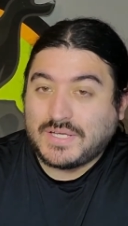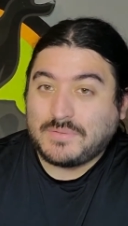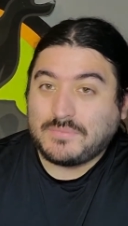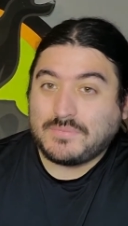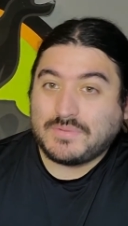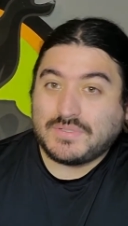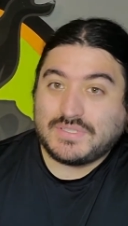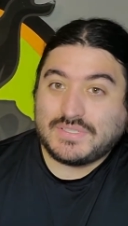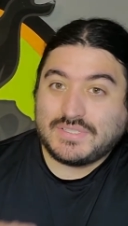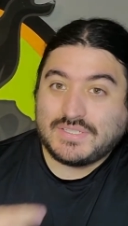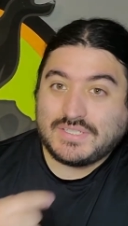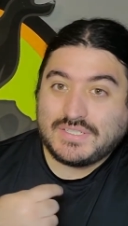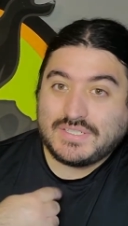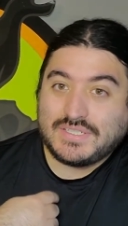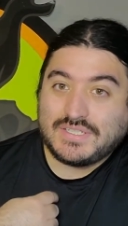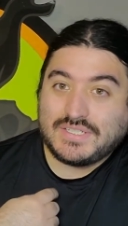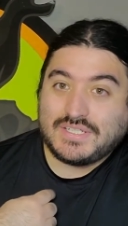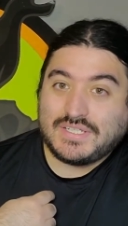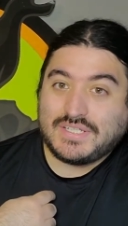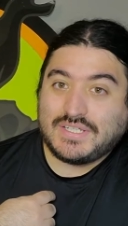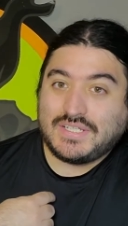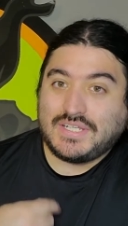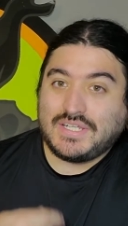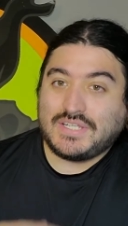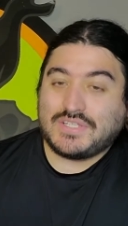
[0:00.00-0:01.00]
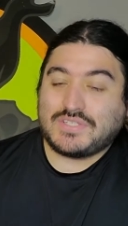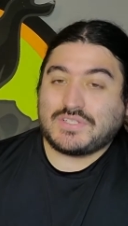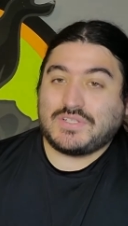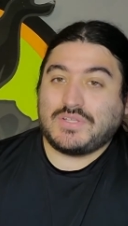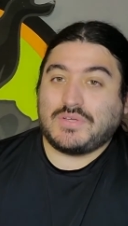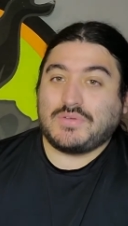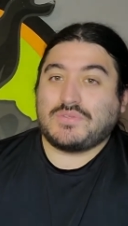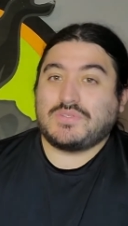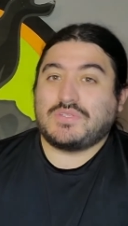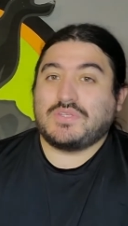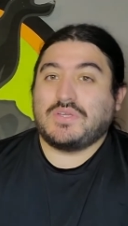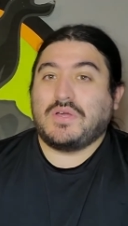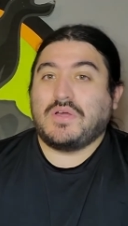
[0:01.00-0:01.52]
That one hits
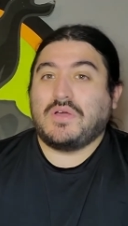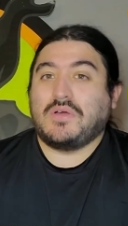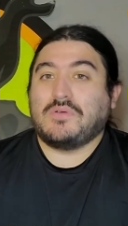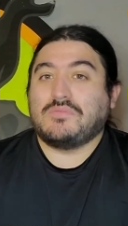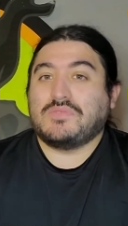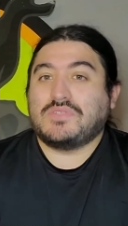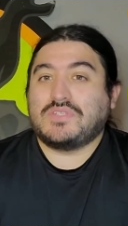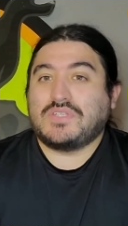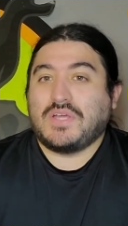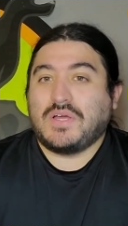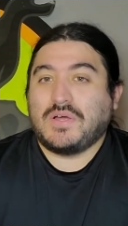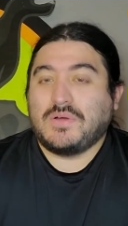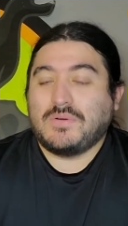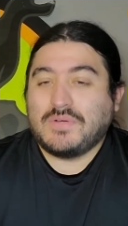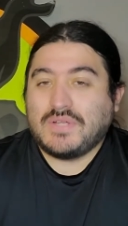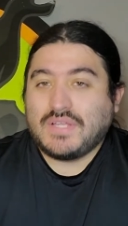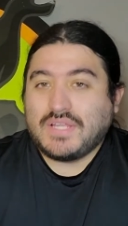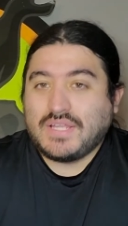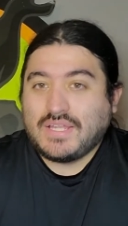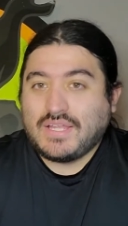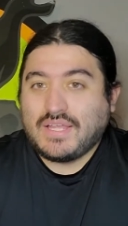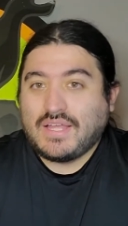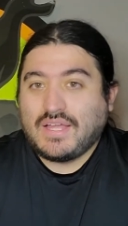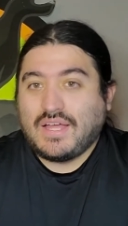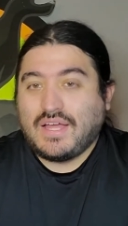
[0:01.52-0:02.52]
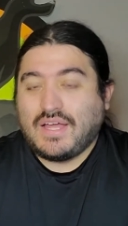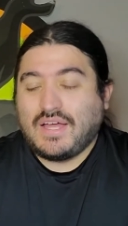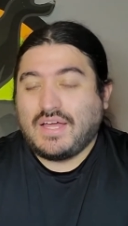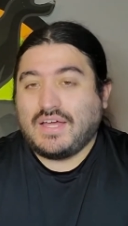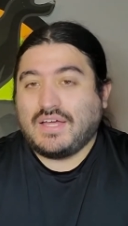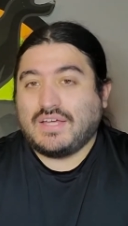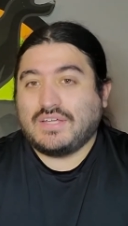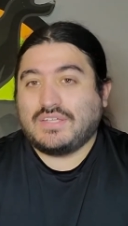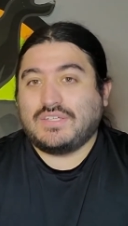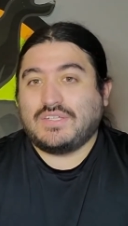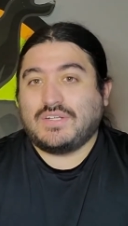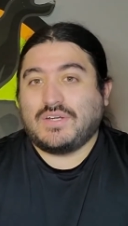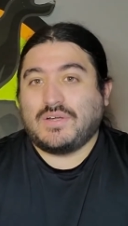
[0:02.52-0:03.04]
close to home. So,
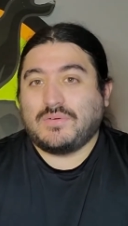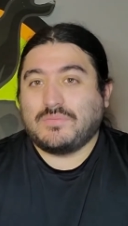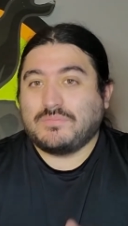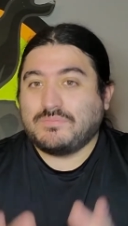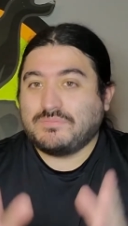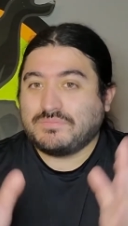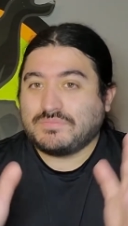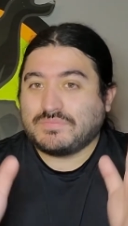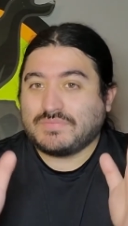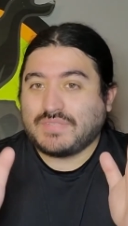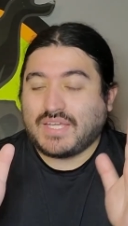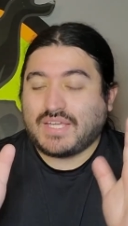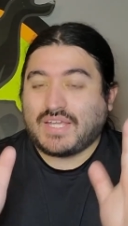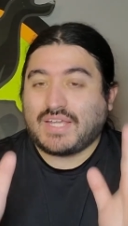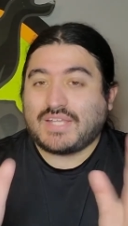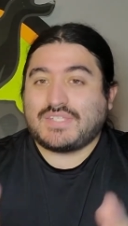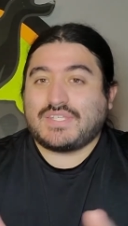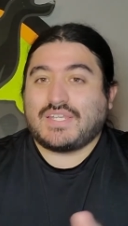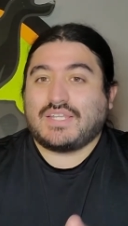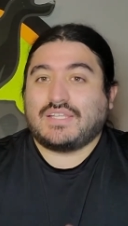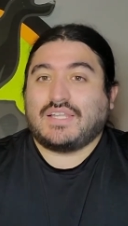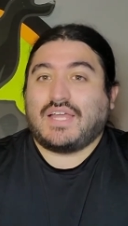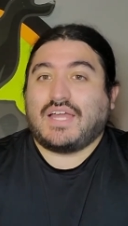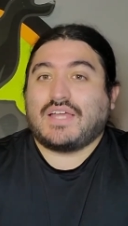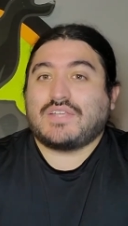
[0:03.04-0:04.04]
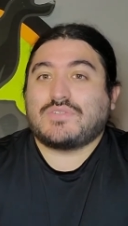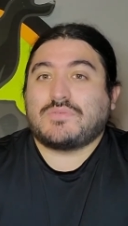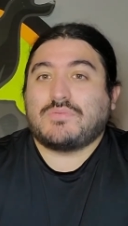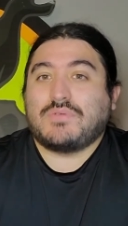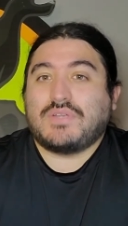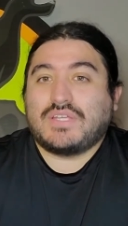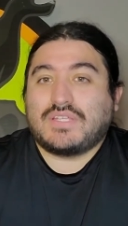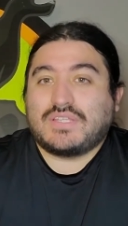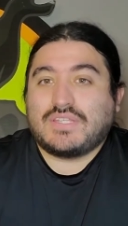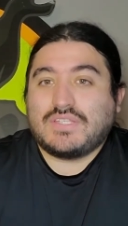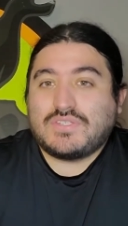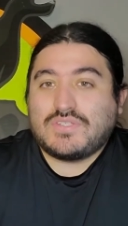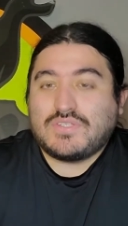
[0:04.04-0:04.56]
uh, you know, like I said last
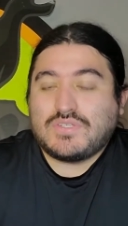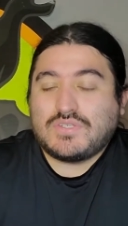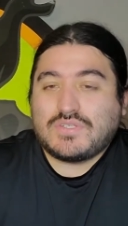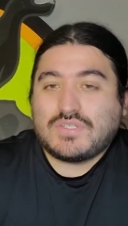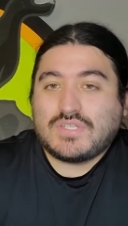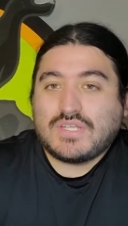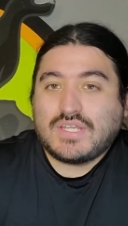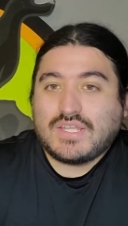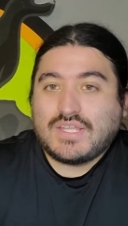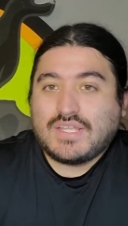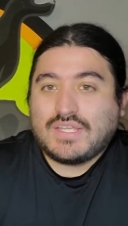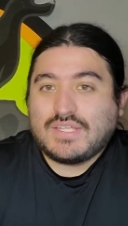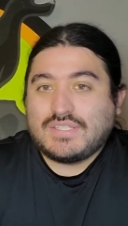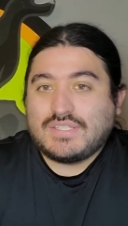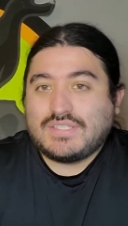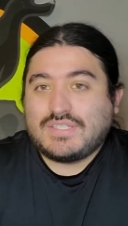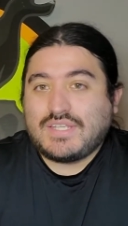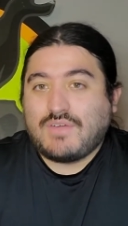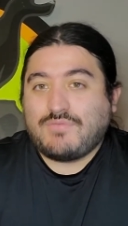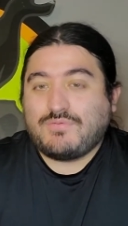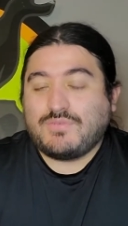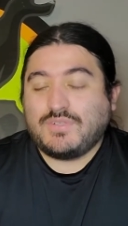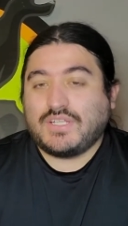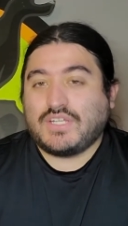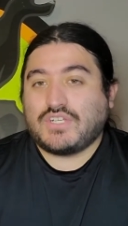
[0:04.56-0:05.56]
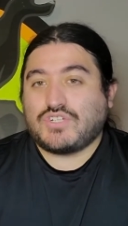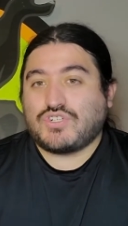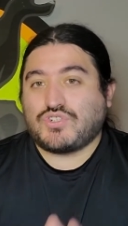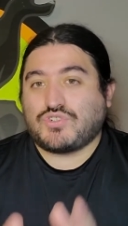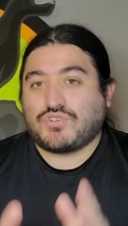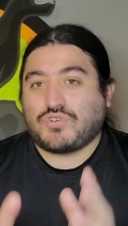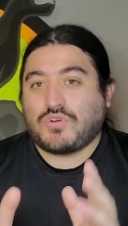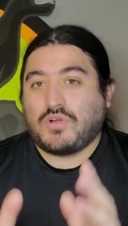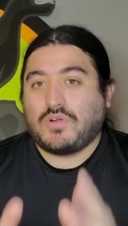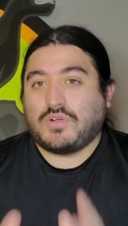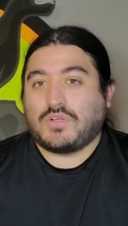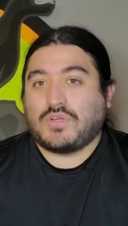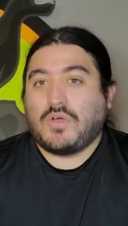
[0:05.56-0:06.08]
week, this is definitely a
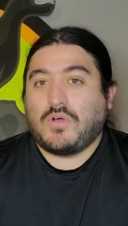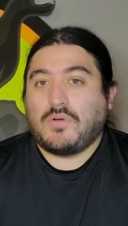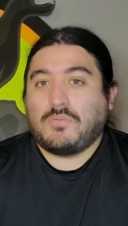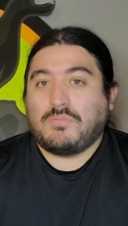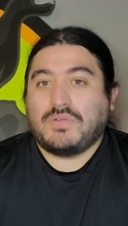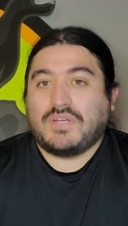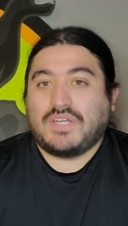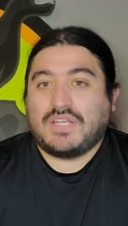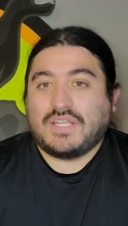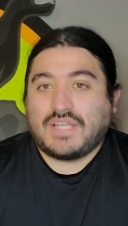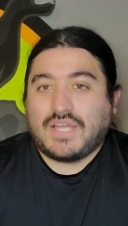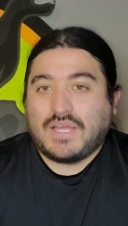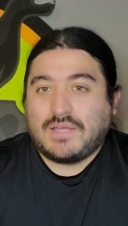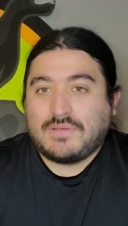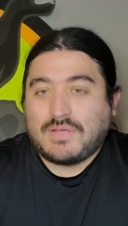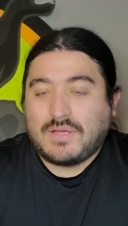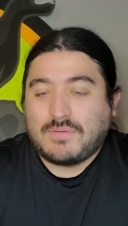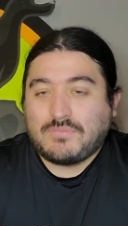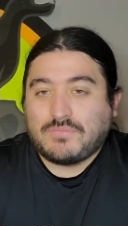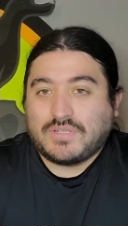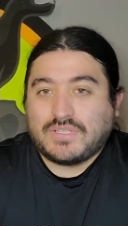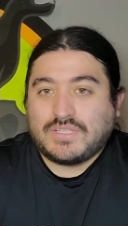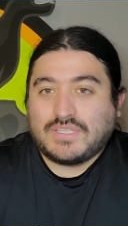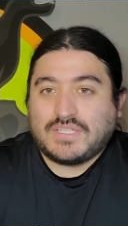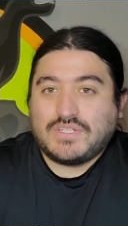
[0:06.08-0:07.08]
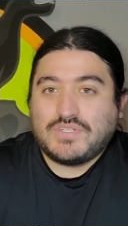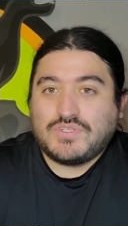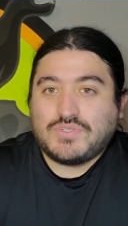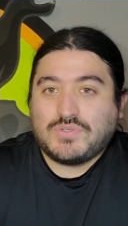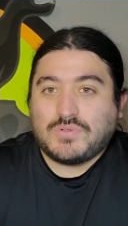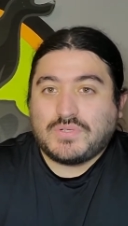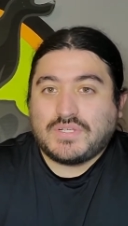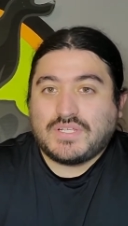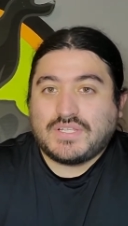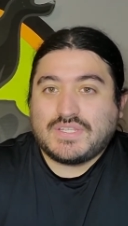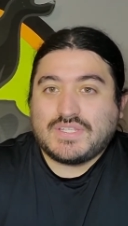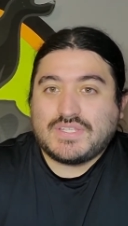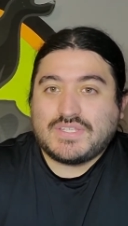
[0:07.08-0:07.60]
strong opening. I, am really
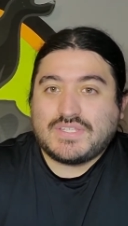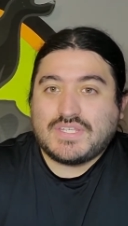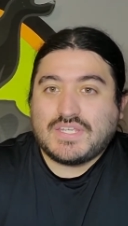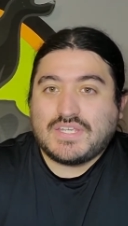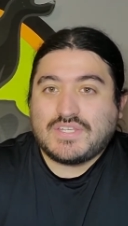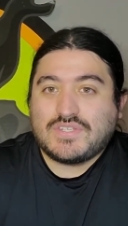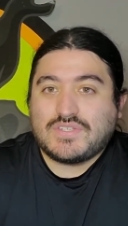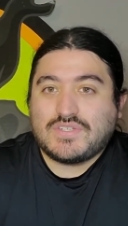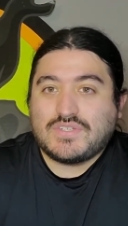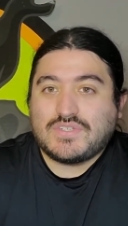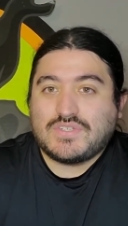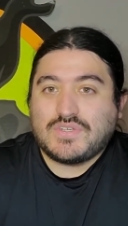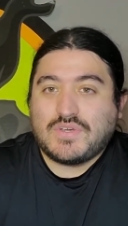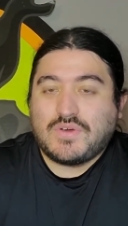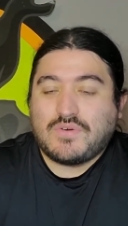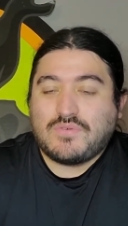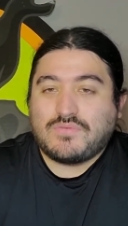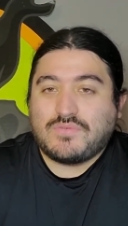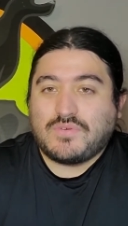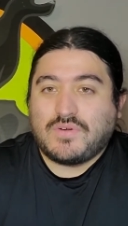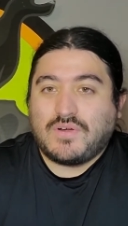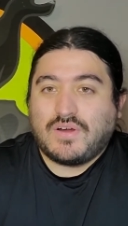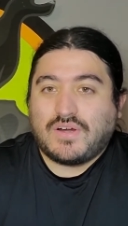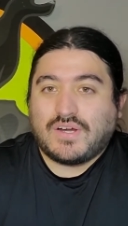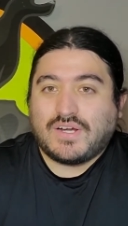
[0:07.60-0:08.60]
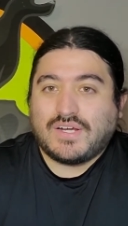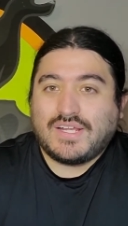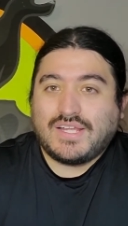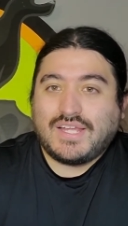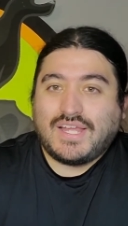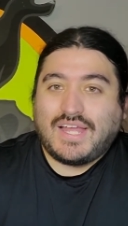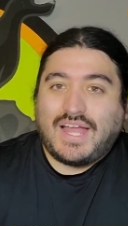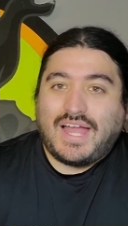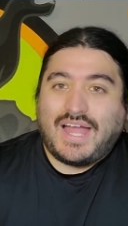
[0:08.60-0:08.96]
enjoying this season so far.